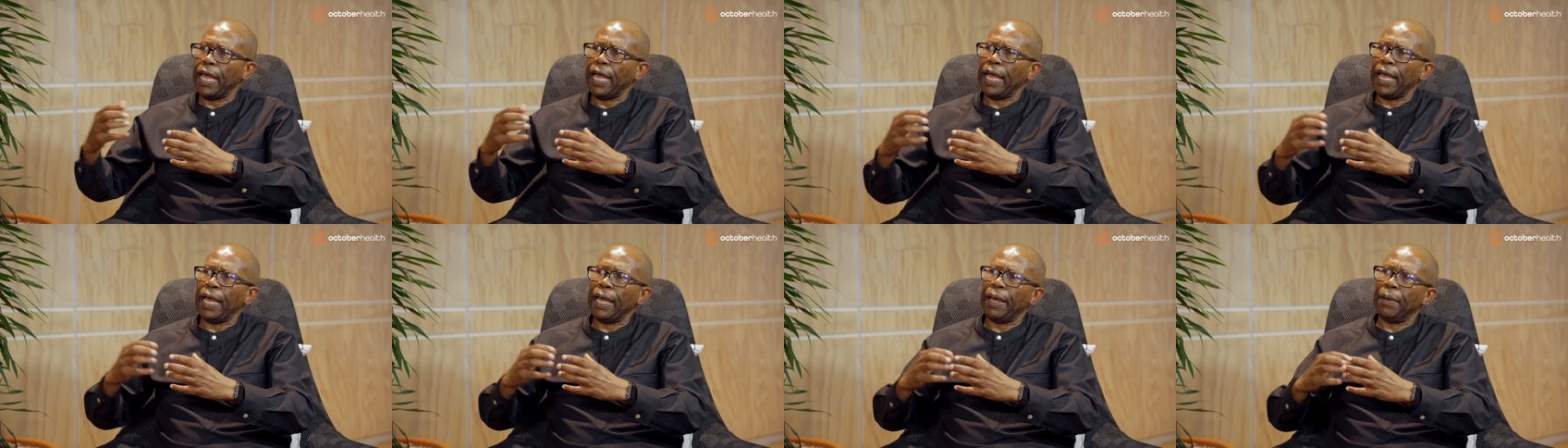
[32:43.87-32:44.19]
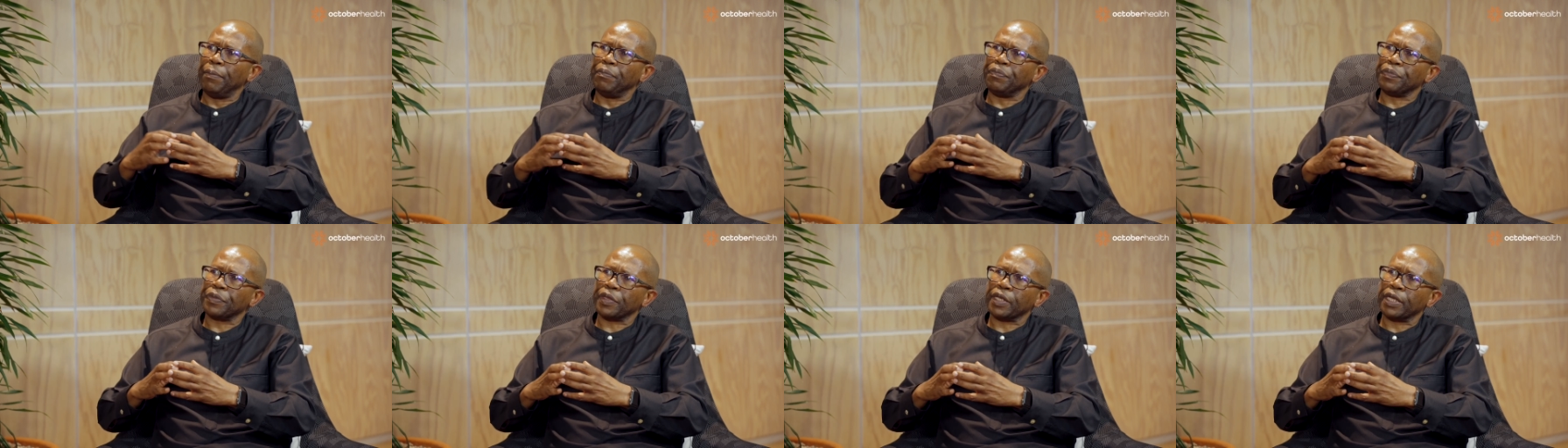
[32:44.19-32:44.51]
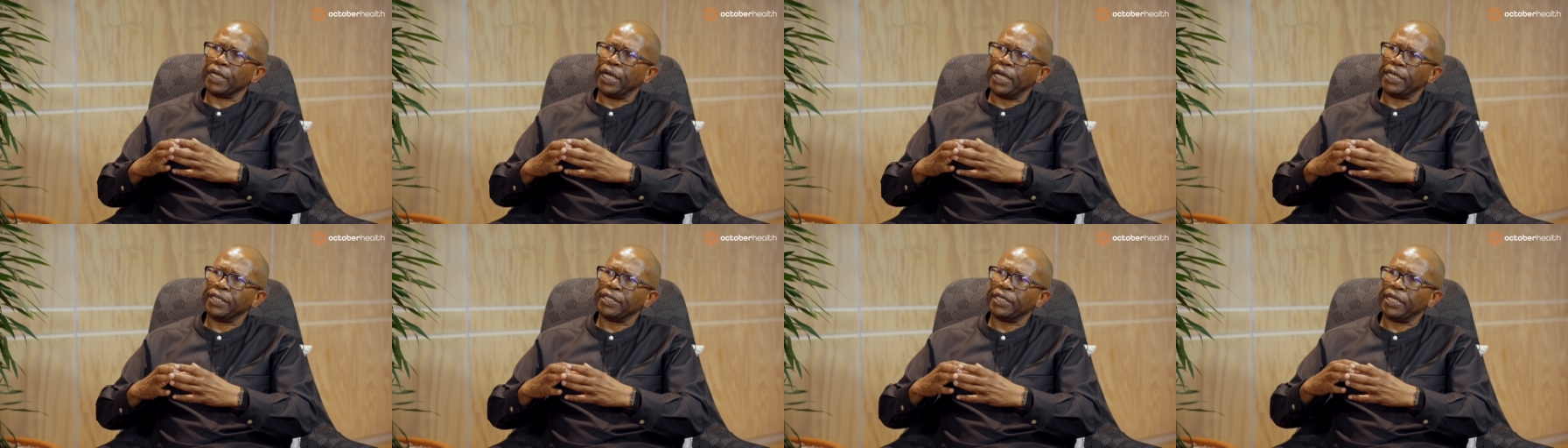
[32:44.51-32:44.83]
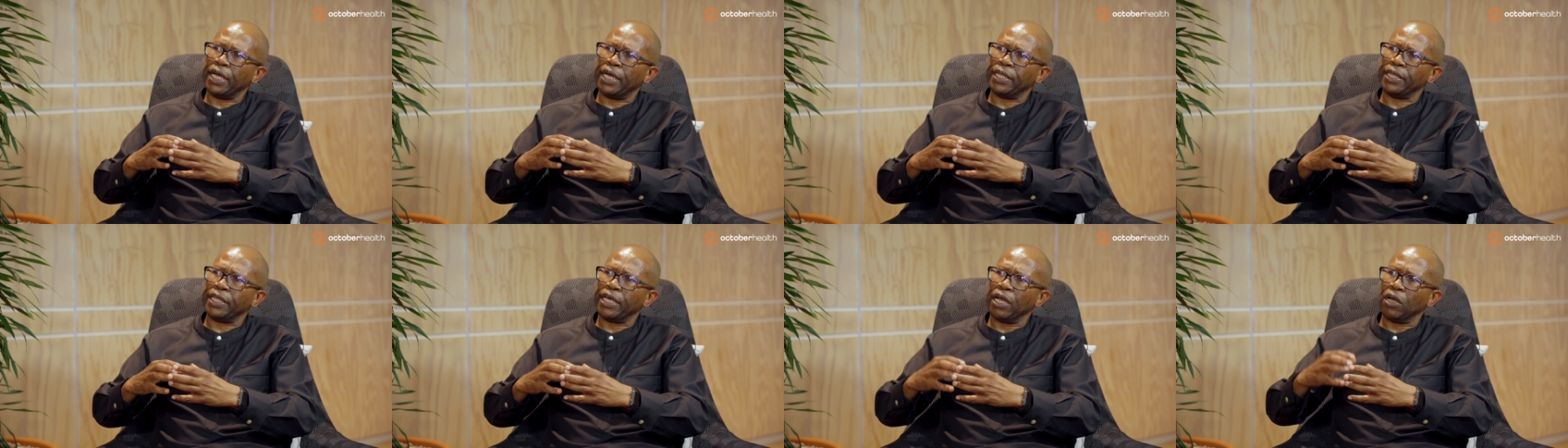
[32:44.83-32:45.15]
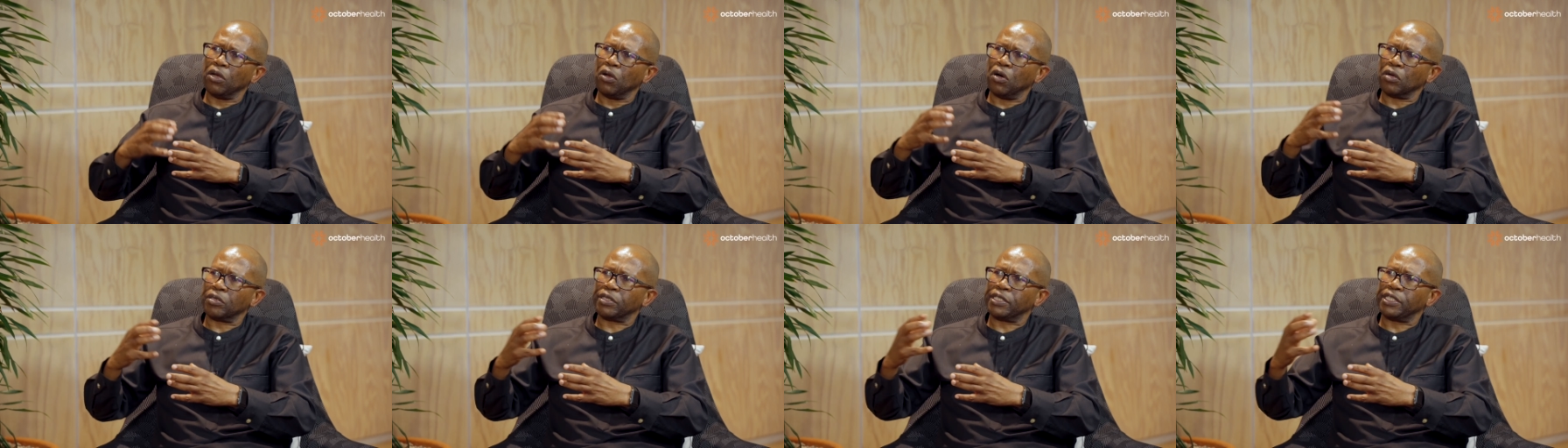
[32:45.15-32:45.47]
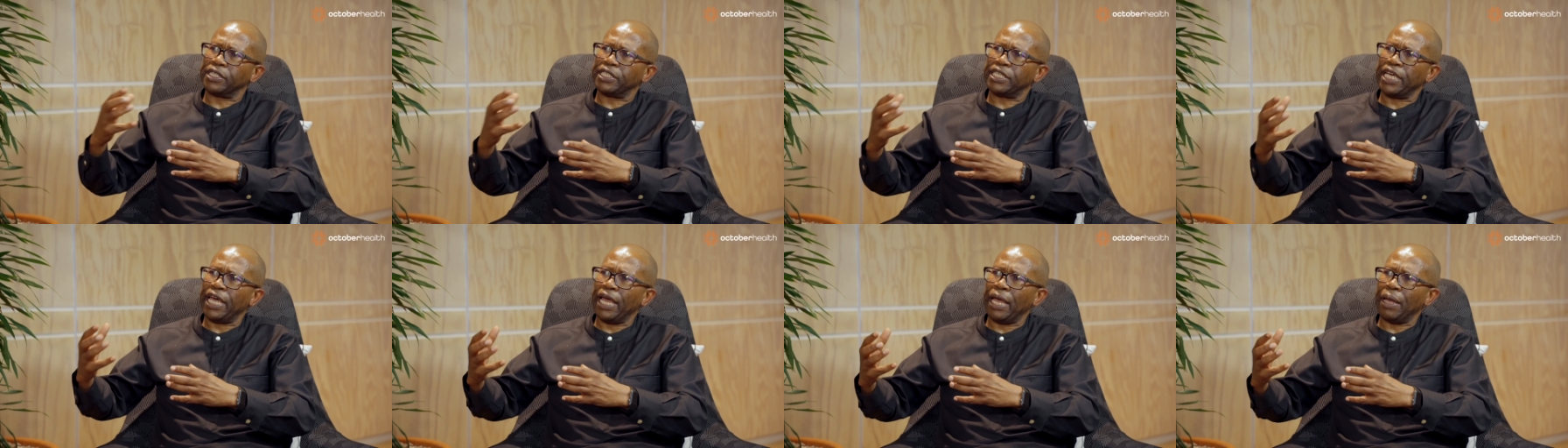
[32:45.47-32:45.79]
and the long
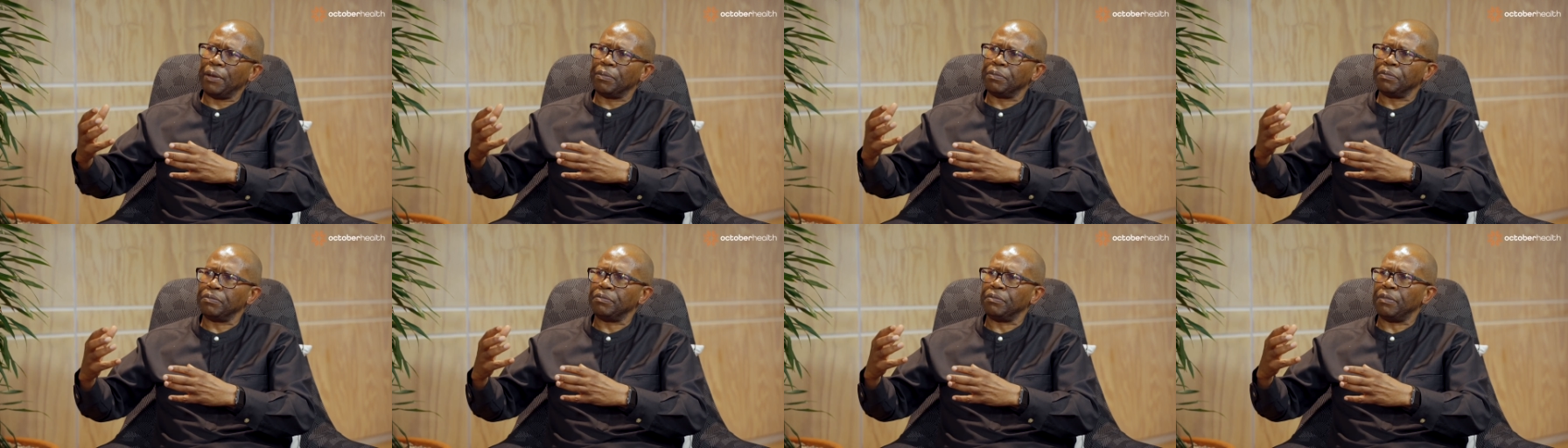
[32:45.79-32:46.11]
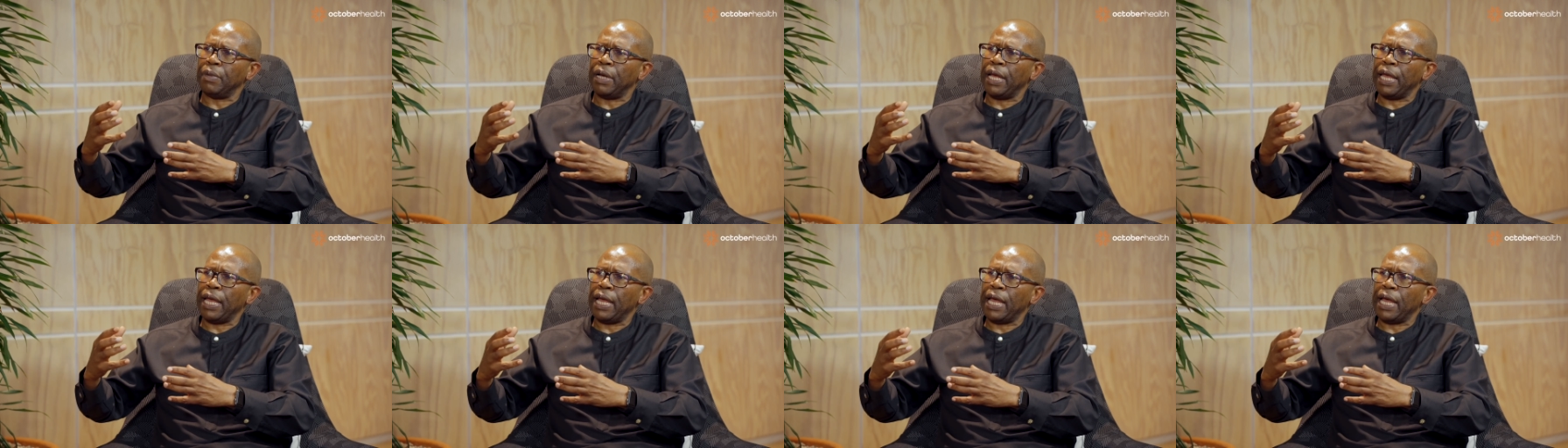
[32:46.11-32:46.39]
term